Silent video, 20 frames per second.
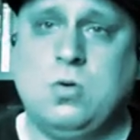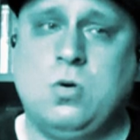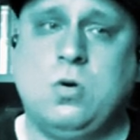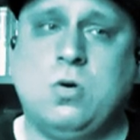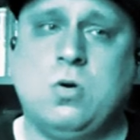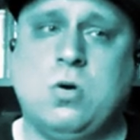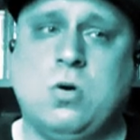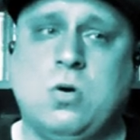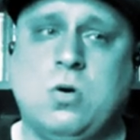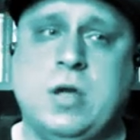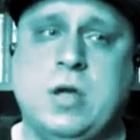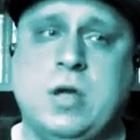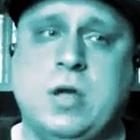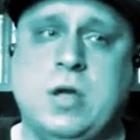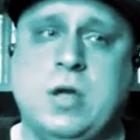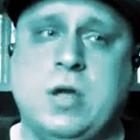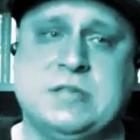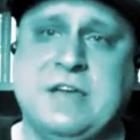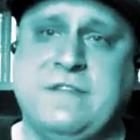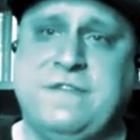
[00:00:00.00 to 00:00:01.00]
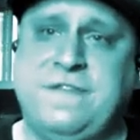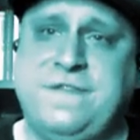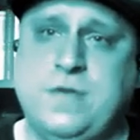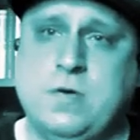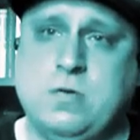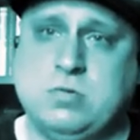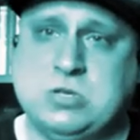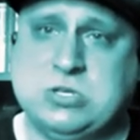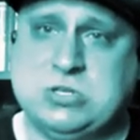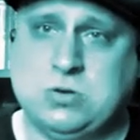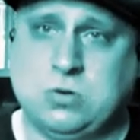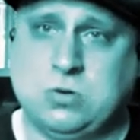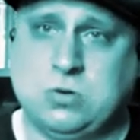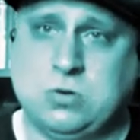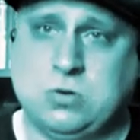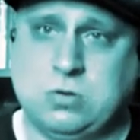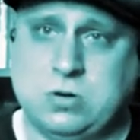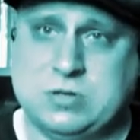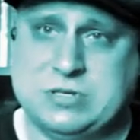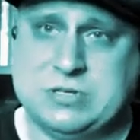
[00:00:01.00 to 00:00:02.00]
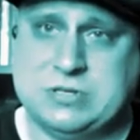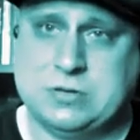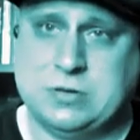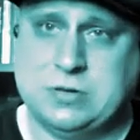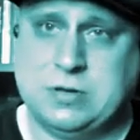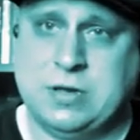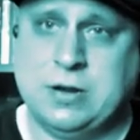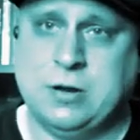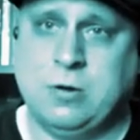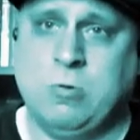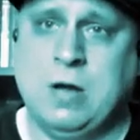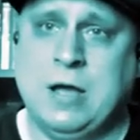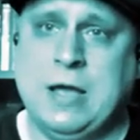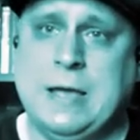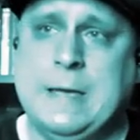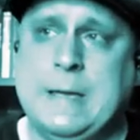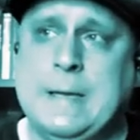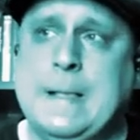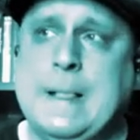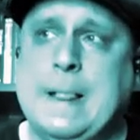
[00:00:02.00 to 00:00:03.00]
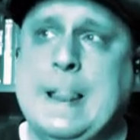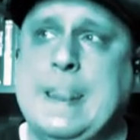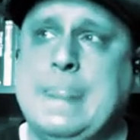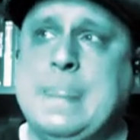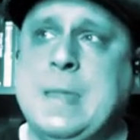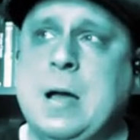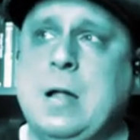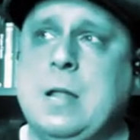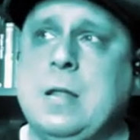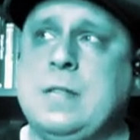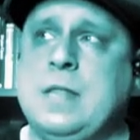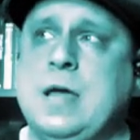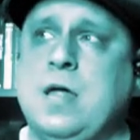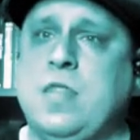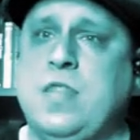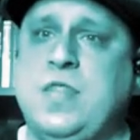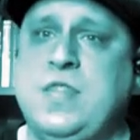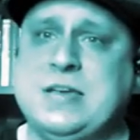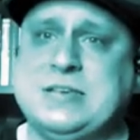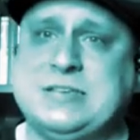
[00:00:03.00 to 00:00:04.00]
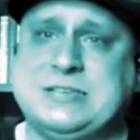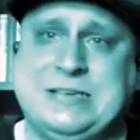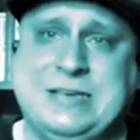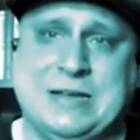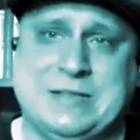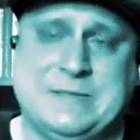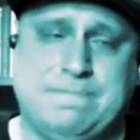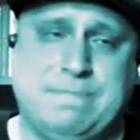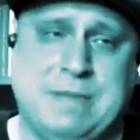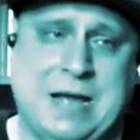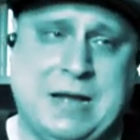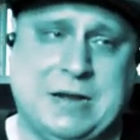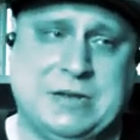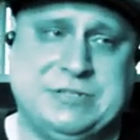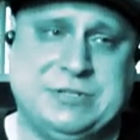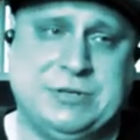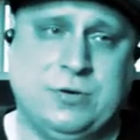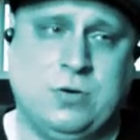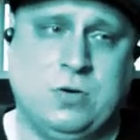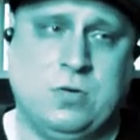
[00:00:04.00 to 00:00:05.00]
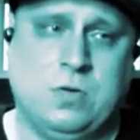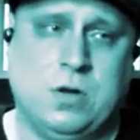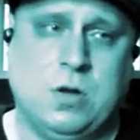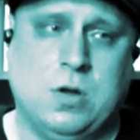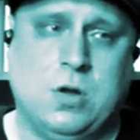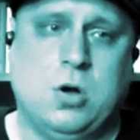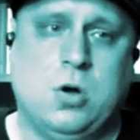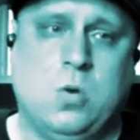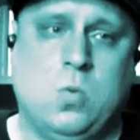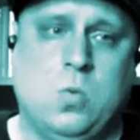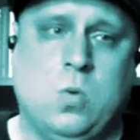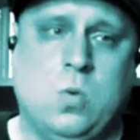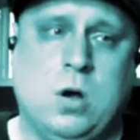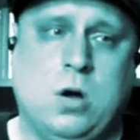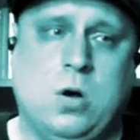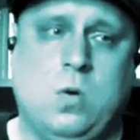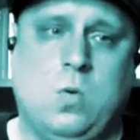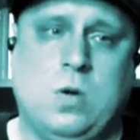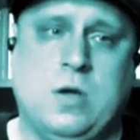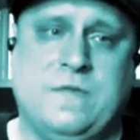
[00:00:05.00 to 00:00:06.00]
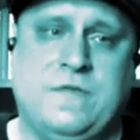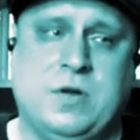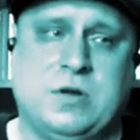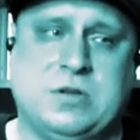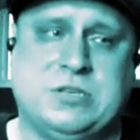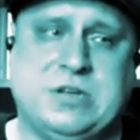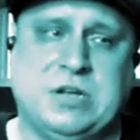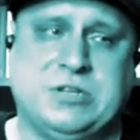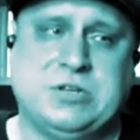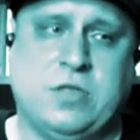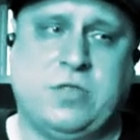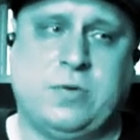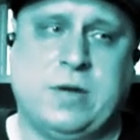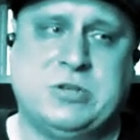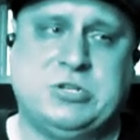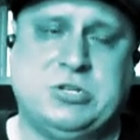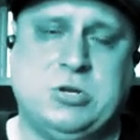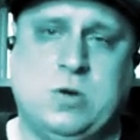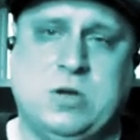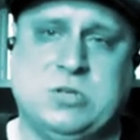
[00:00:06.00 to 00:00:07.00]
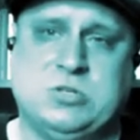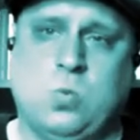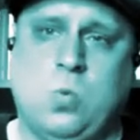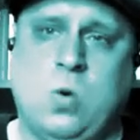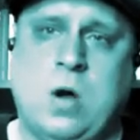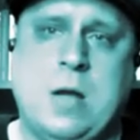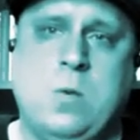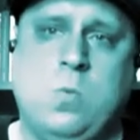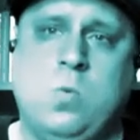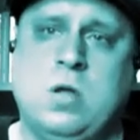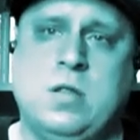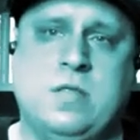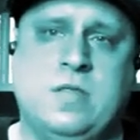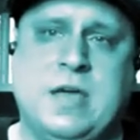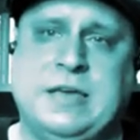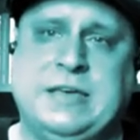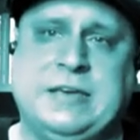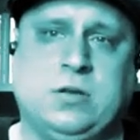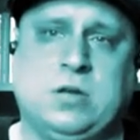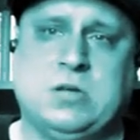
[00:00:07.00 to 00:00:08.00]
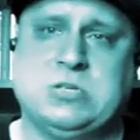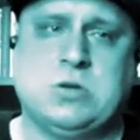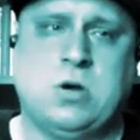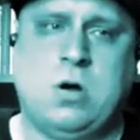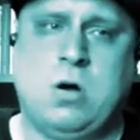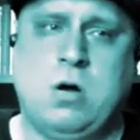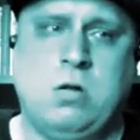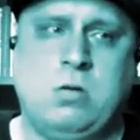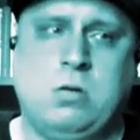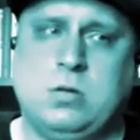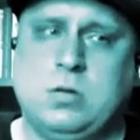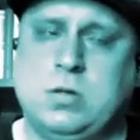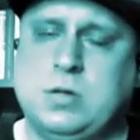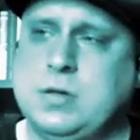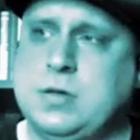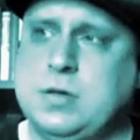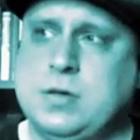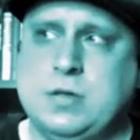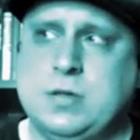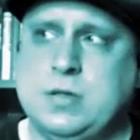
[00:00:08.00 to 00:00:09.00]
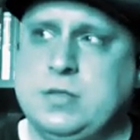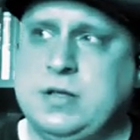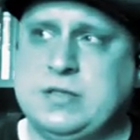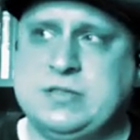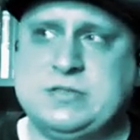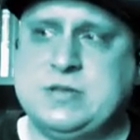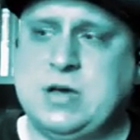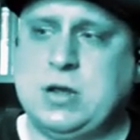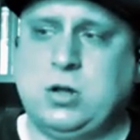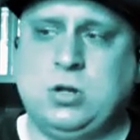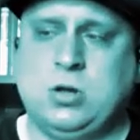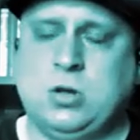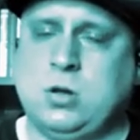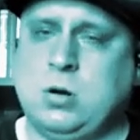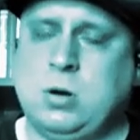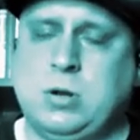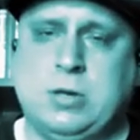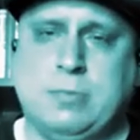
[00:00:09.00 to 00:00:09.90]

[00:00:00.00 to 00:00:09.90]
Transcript: or it is a food source in a way. Now, now this gets back to, well, if there's such a threat to us, why wouldn't they kill us all? That's not a good